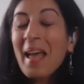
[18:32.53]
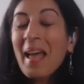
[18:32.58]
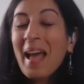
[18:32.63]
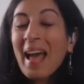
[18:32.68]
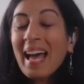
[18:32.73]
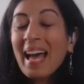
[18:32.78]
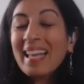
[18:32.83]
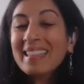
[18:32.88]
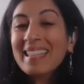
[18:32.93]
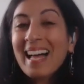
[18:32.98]

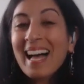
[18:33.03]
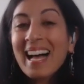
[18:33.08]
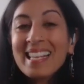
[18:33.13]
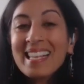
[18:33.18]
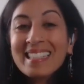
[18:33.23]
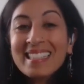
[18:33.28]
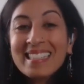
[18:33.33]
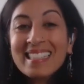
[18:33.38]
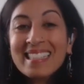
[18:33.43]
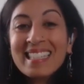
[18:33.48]
And
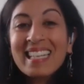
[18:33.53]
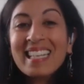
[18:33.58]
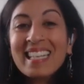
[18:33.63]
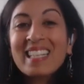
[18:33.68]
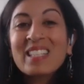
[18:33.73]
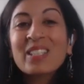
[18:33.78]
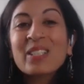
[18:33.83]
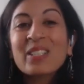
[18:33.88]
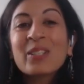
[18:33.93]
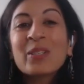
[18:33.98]

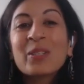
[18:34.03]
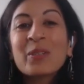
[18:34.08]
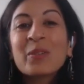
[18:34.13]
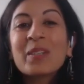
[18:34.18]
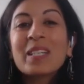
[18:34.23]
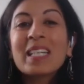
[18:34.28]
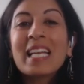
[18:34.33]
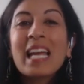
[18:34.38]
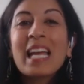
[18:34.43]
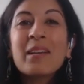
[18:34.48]
lastly,
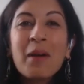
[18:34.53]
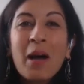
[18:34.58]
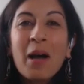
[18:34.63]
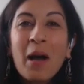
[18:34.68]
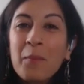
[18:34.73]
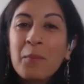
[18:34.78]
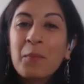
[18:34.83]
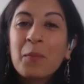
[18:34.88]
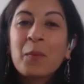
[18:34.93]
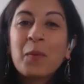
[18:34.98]
you came
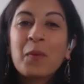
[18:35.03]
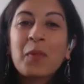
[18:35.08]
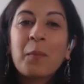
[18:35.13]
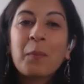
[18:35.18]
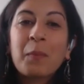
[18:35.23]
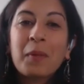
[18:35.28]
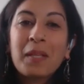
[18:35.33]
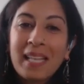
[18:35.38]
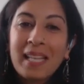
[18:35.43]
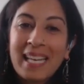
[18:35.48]
up with
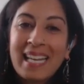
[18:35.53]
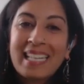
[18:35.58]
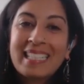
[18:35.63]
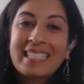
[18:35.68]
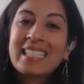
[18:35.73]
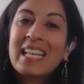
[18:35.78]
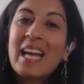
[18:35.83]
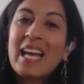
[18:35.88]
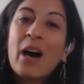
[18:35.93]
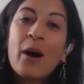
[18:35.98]
a
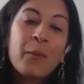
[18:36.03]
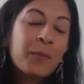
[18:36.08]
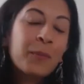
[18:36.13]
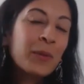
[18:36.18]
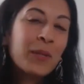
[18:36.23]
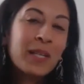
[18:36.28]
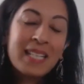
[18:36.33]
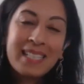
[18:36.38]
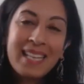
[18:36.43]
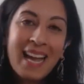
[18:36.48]
plan to help
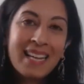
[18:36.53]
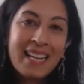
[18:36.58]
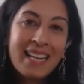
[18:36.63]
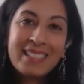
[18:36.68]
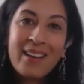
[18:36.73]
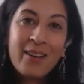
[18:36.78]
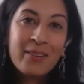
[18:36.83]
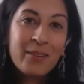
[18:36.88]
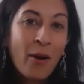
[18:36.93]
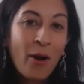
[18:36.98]
you
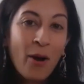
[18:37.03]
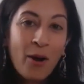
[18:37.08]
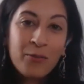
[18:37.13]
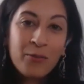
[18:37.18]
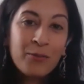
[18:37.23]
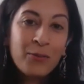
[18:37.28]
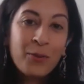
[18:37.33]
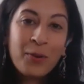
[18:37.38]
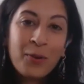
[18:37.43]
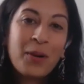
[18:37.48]
connect on
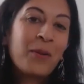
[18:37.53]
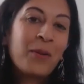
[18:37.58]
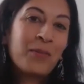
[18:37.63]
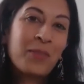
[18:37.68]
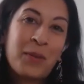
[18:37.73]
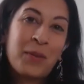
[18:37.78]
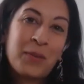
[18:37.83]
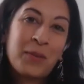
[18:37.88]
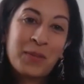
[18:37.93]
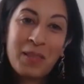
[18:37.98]
all 4 of
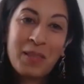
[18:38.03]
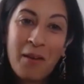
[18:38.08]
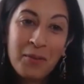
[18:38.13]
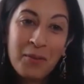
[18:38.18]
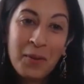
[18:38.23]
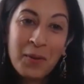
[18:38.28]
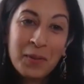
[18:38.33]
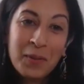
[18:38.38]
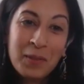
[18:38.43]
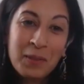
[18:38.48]
those
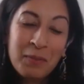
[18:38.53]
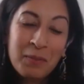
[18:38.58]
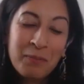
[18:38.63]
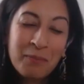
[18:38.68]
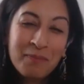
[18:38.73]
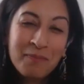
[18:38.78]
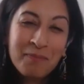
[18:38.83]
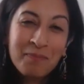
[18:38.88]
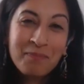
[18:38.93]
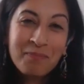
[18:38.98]
levels.
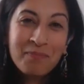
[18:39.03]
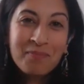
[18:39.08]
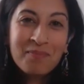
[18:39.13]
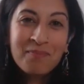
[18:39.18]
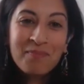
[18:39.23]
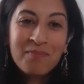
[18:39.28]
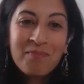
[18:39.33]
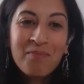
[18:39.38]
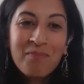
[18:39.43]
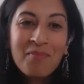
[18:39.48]

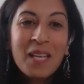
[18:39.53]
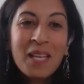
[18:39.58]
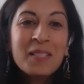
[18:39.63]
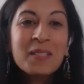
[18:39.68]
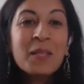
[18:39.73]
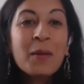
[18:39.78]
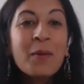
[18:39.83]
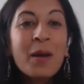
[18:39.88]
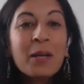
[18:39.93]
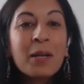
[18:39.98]

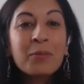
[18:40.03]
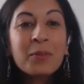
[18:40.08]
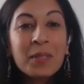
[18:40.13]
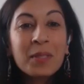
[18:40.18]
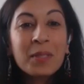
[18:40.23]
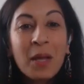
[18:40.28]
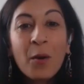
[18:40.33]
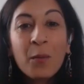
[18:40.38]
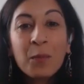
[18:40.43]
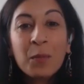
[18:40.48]
So I
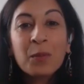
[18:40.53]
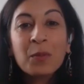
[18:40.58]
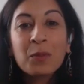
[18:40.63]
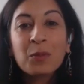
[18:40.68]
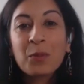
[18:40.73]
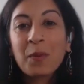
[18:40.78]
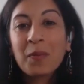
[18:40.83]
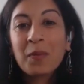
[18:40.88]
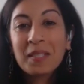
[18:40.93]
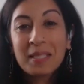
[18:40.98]
really hope you
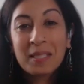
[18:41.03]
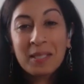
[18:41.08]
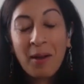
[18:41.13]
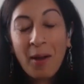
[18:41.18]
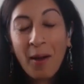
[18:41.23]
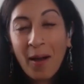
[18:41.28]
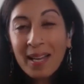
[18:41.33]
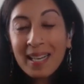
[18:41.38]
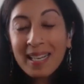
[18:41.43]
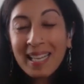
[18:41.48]
enjoyed this
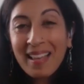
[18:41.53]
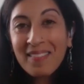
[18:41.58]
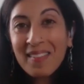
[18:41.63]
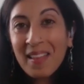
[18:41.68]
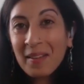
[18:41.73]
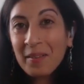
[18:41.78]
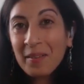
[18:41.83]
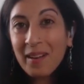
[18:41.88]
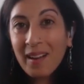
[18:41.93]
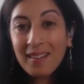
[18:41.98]
talk and
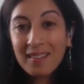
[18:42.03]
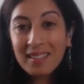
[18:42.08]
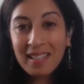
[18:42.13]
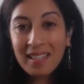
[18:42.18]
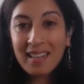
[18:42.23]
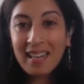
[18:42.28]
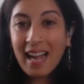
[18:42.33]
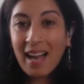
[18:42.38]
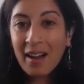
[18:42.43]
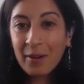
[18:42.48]
that you got a
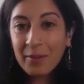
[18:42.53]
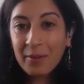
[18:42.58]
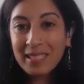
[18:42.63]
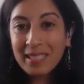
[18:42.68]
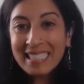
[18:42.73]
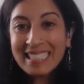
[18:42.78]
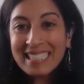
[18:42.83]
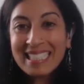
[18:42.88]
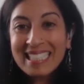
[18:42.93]
lot out of it.